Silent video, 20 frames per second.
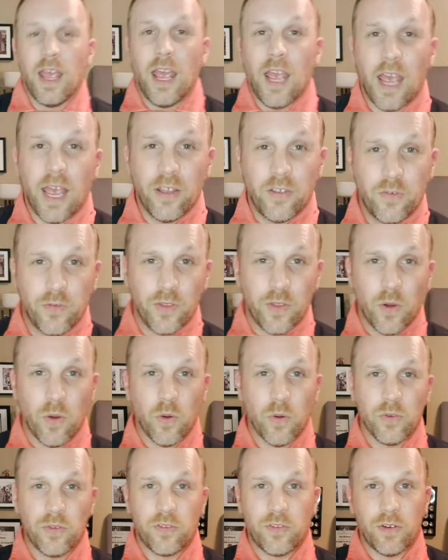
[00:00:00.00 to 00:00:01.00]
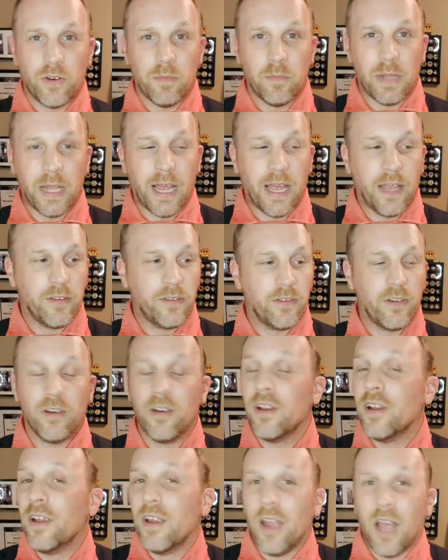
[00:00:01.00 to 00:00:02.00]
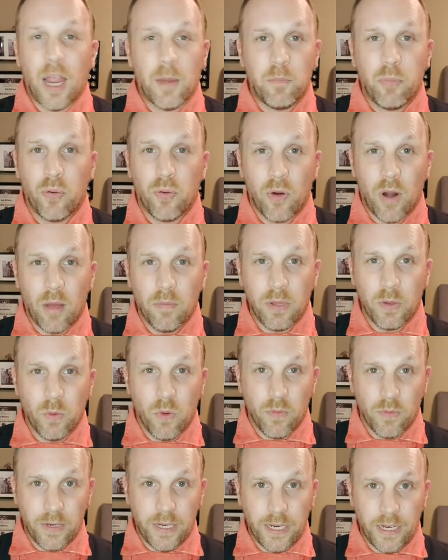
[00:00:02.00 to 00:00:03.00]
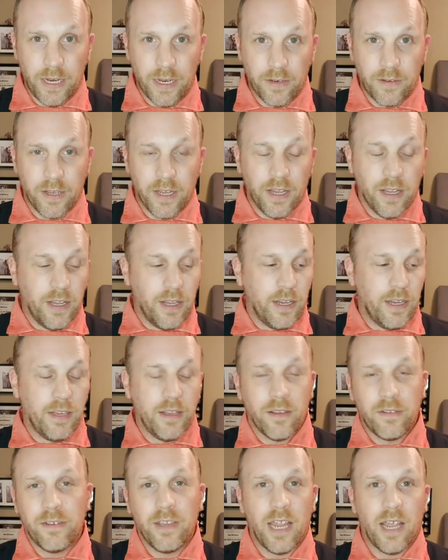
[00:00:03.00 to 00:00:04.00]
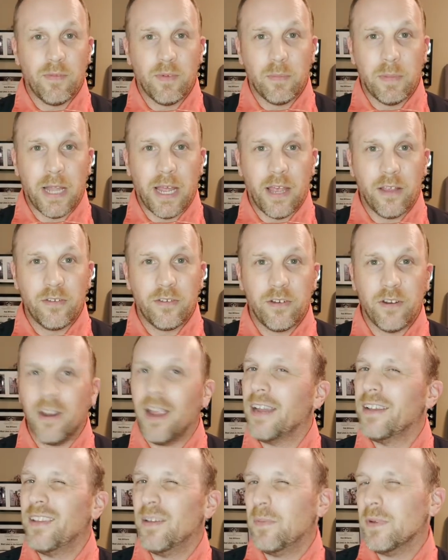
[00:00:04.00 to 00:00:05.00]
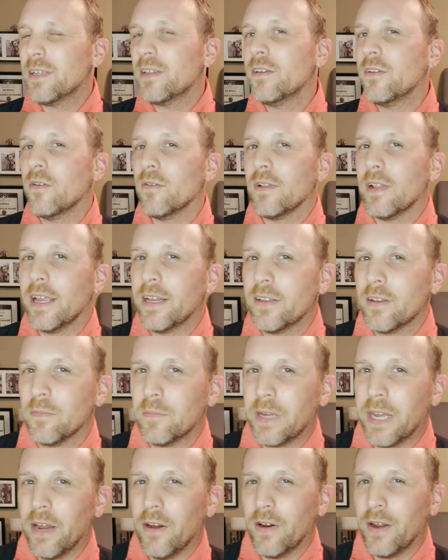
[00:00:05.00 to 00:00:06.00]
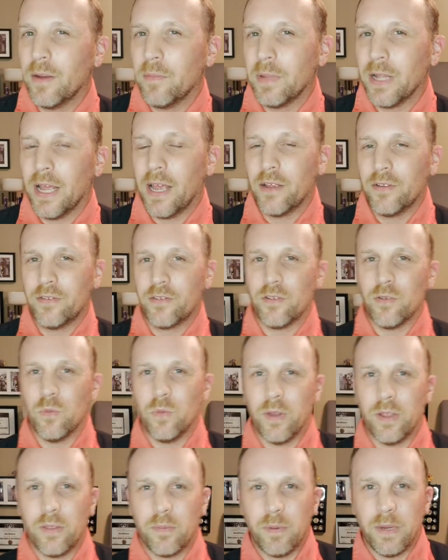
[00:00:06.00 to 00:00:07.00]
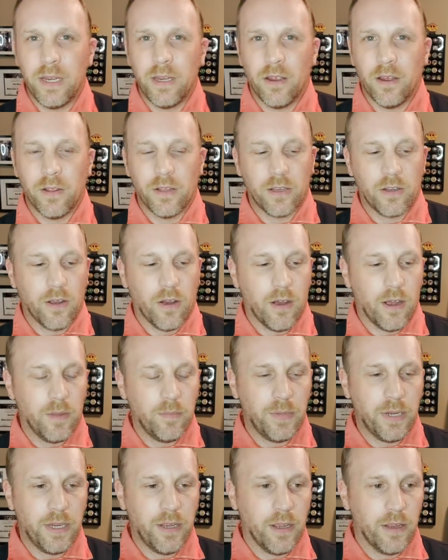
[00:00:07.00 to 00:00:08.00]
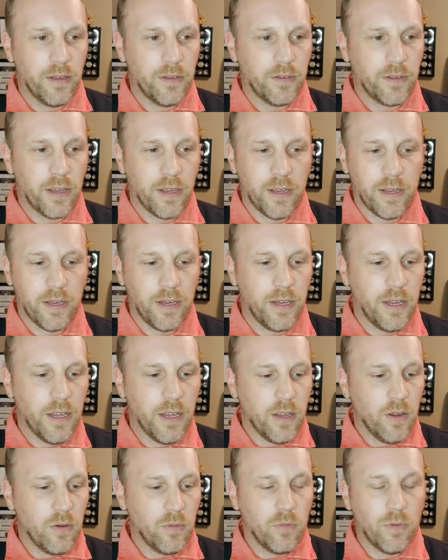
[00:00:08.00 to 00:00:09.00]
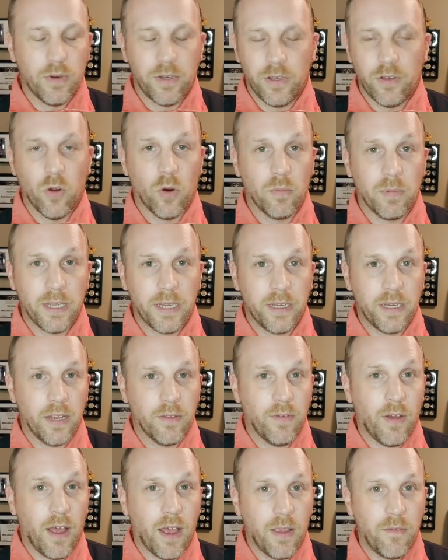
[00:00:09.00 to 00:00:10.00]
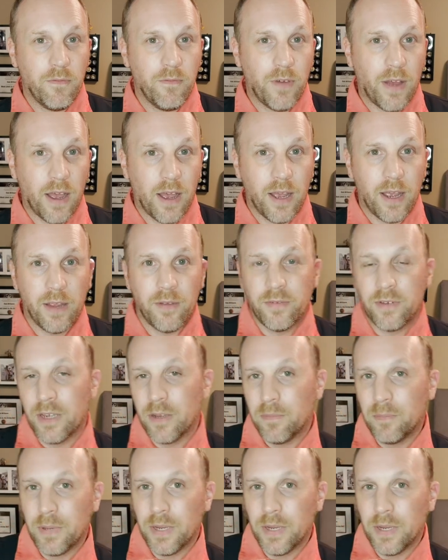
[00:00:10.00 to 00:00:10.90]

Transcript: As for the holster and blaster, I probably won't need it. He doesn't have a blaster. I typically don't like to carry a blaster with me on the con because I would normally give high fives, give